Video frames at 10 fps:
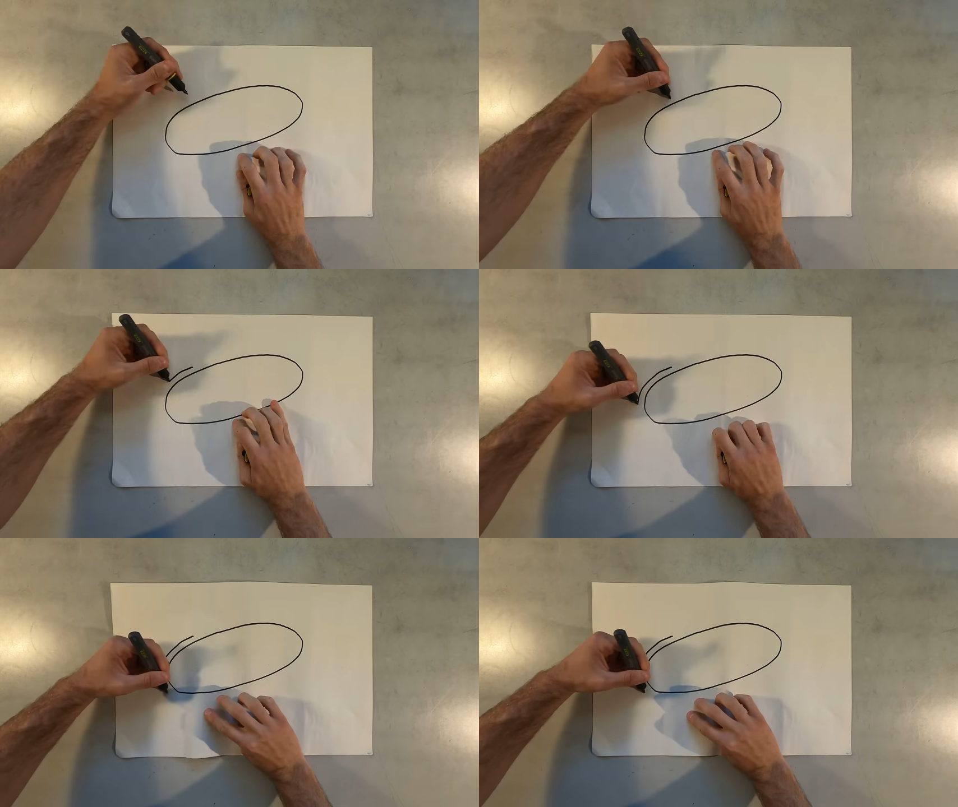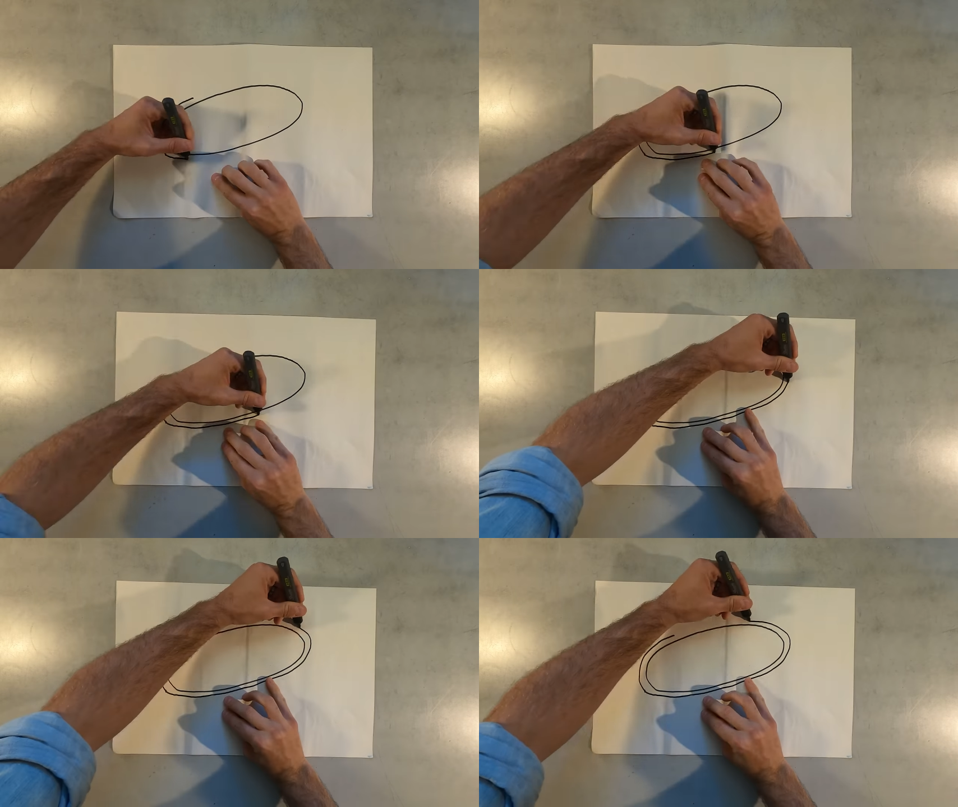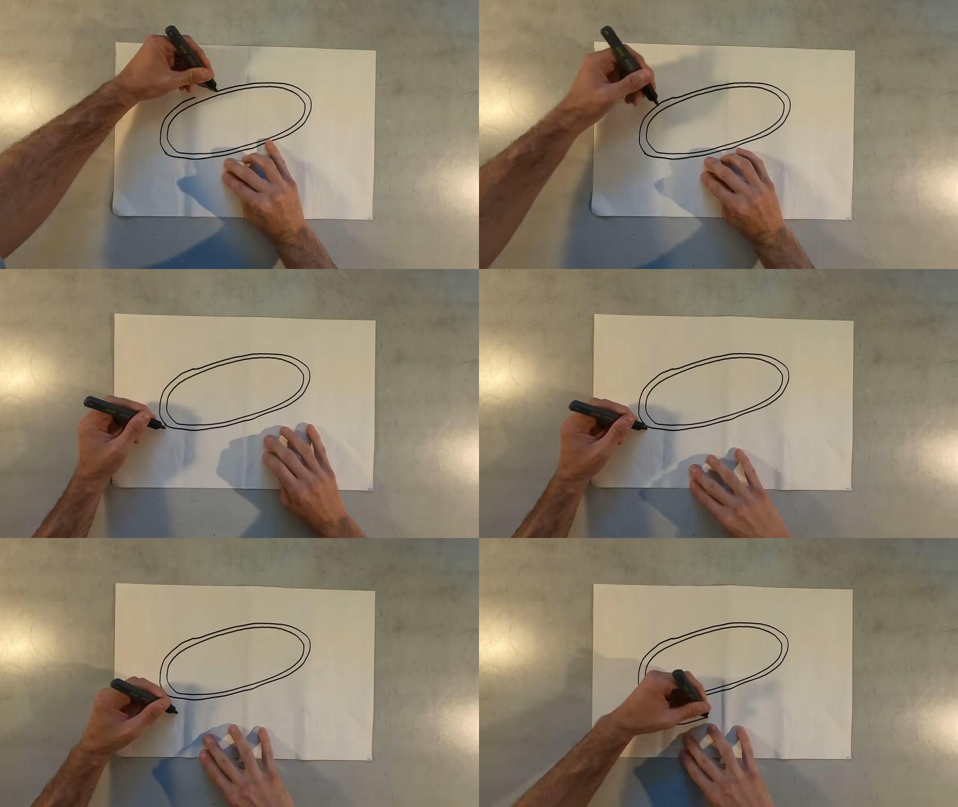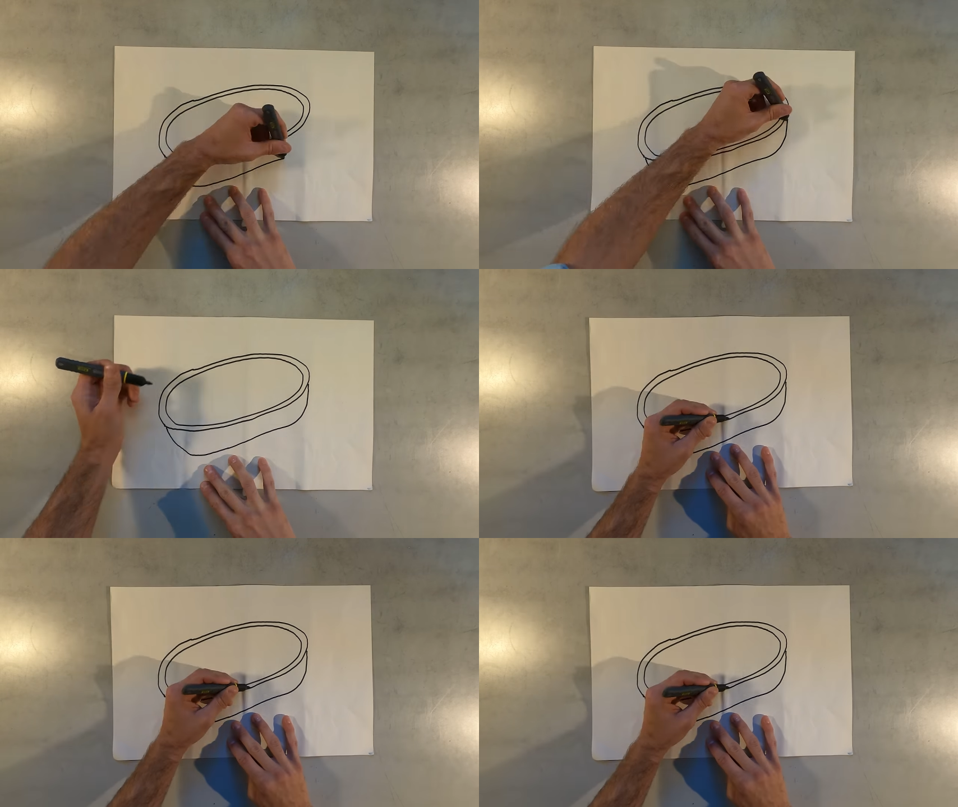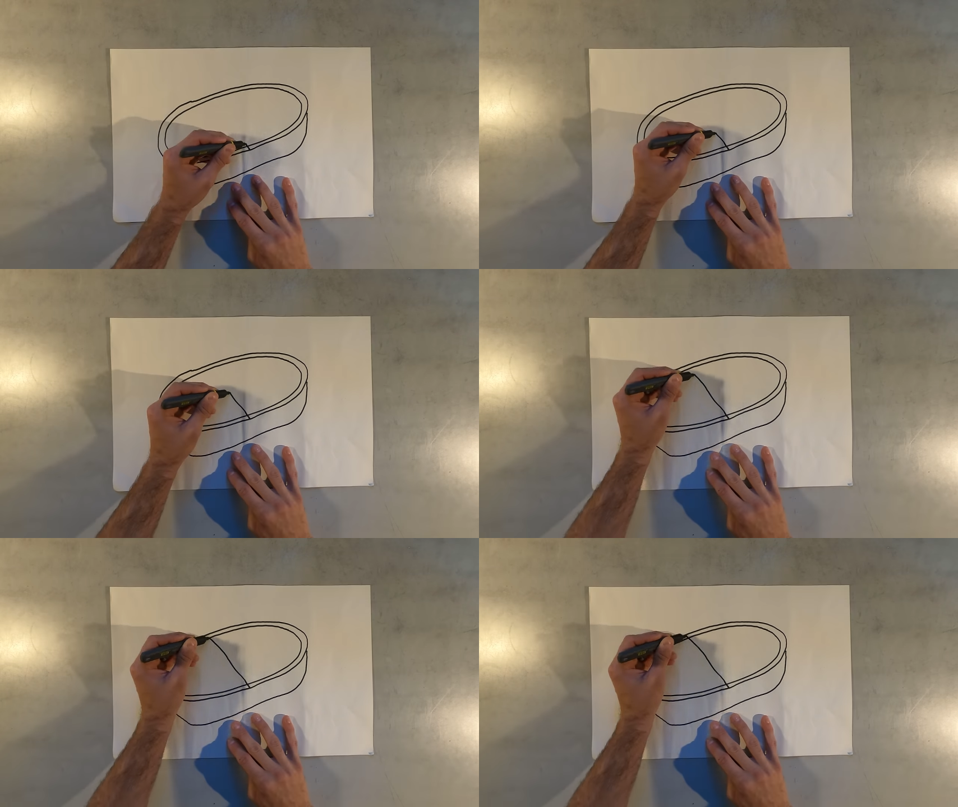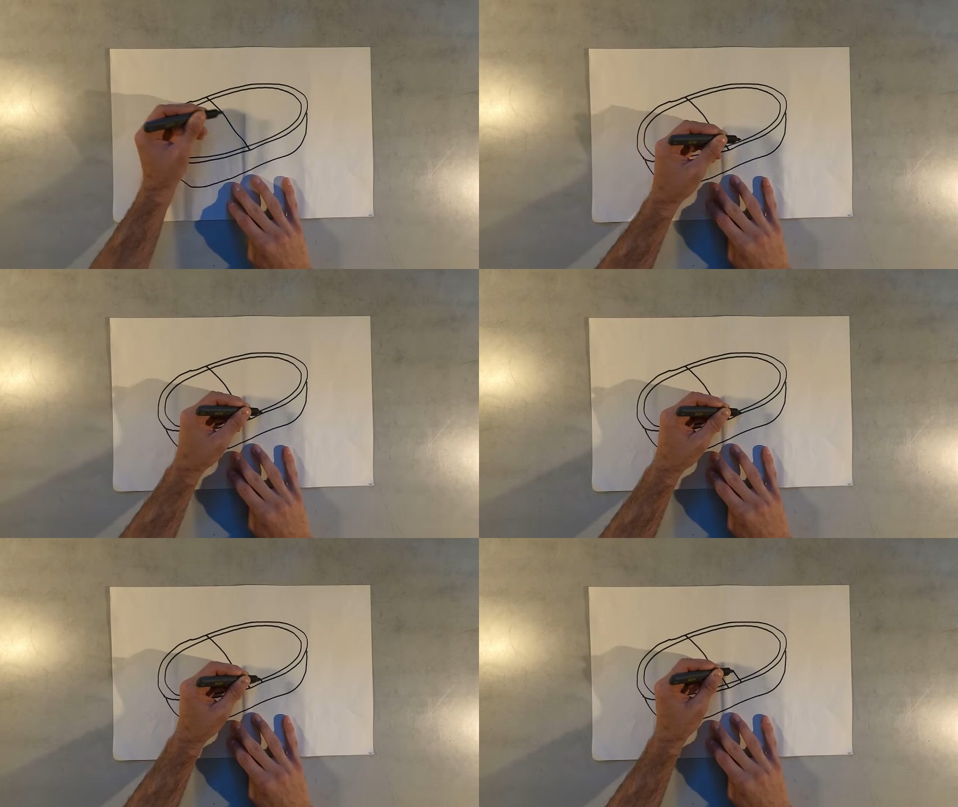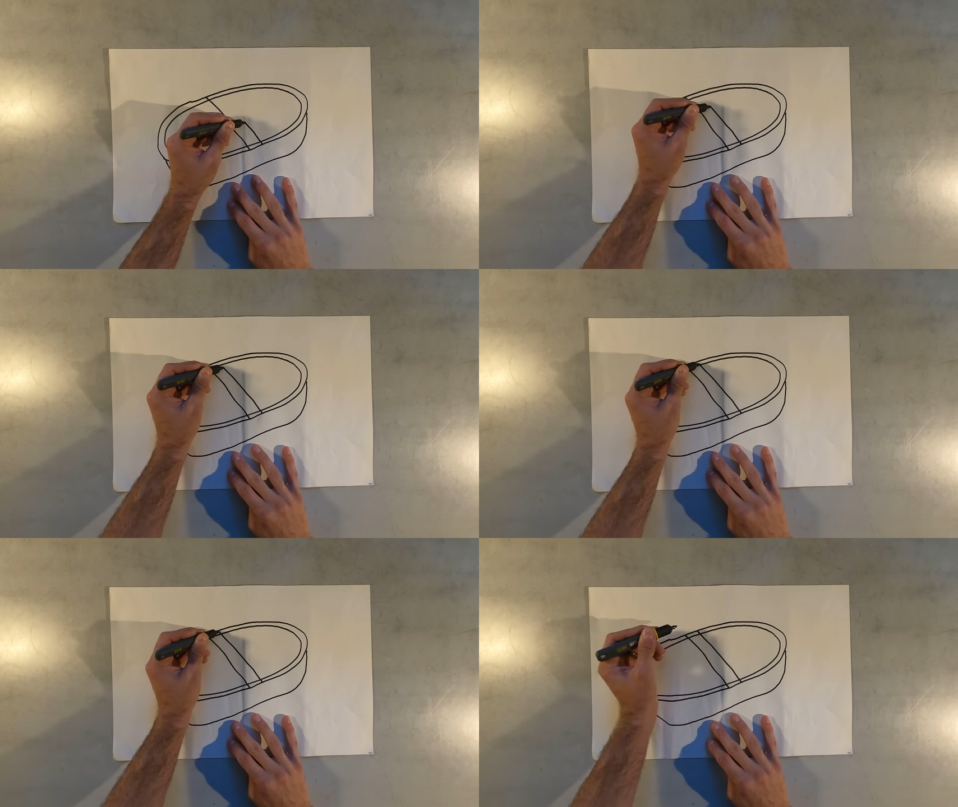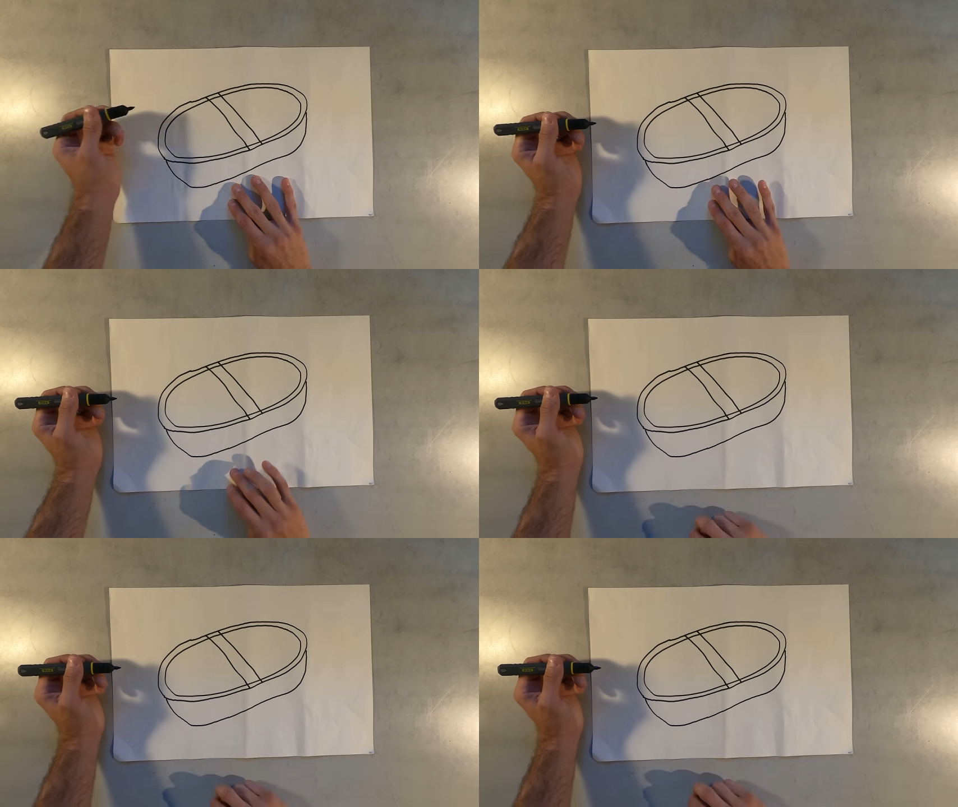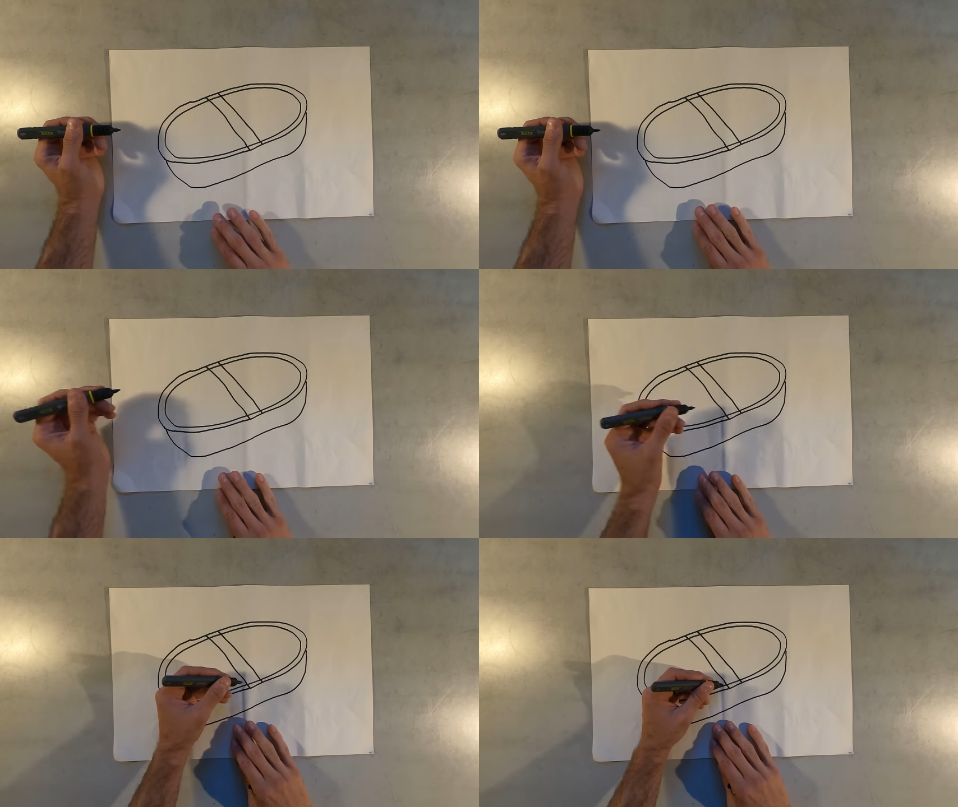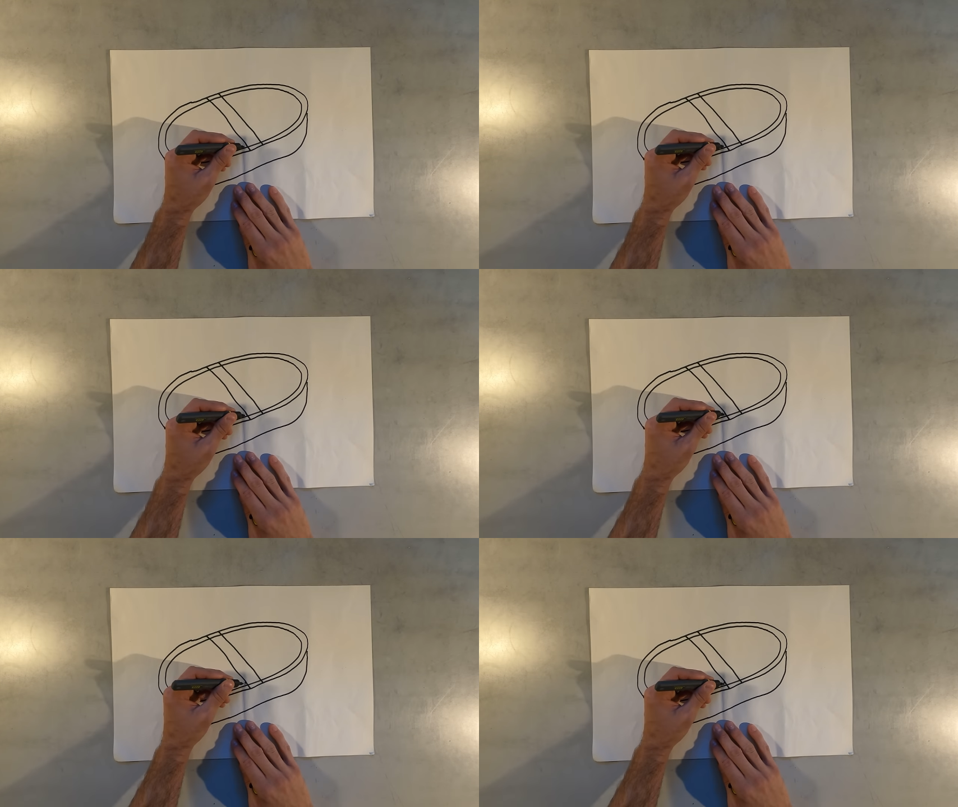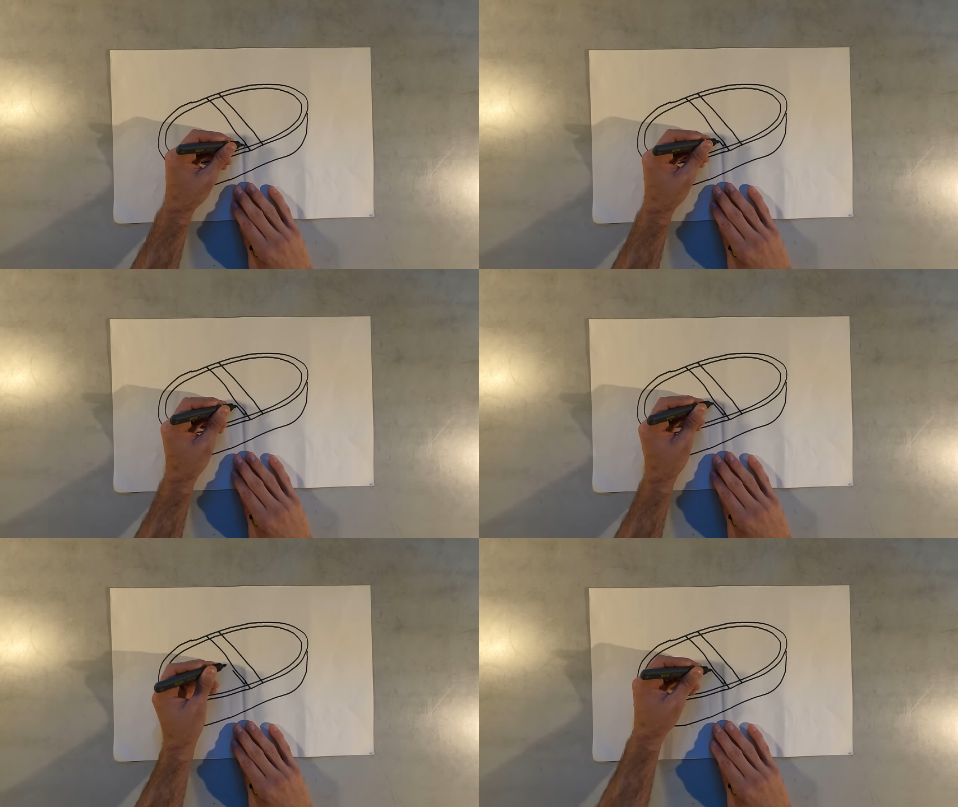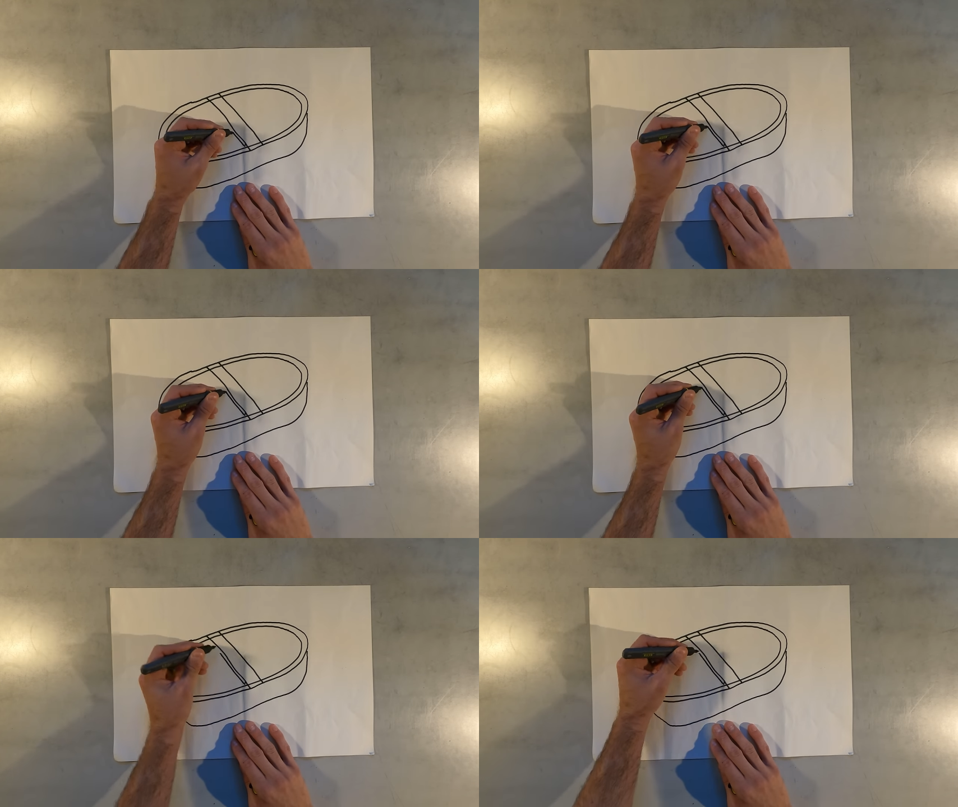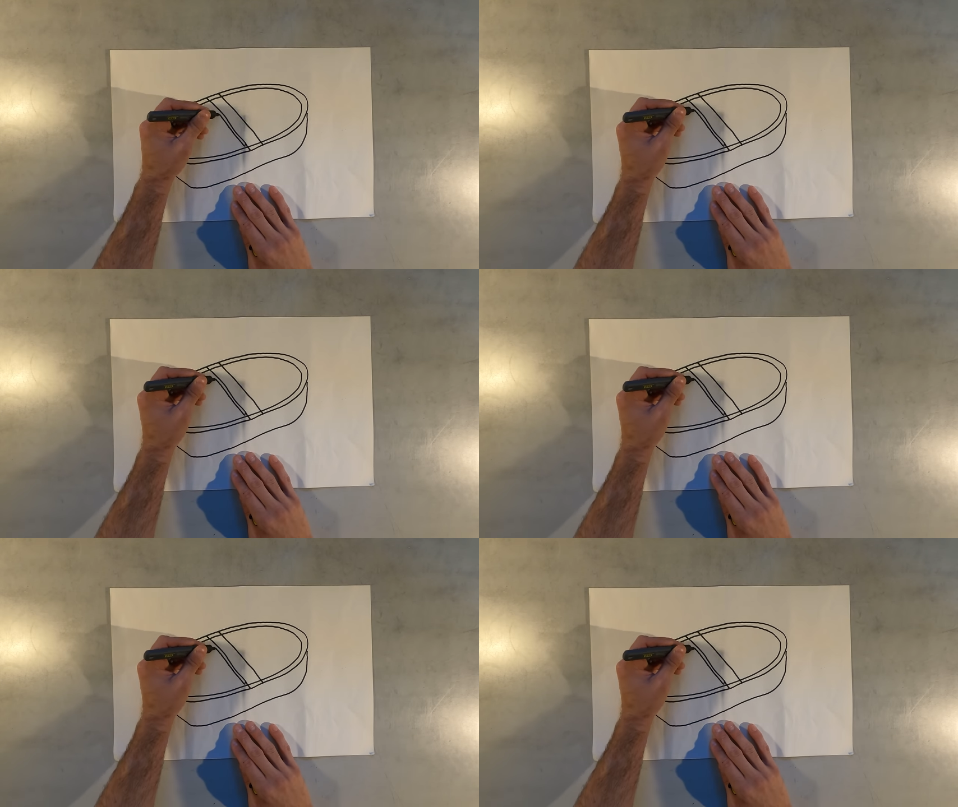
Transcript: Nobody's mouth can be seen.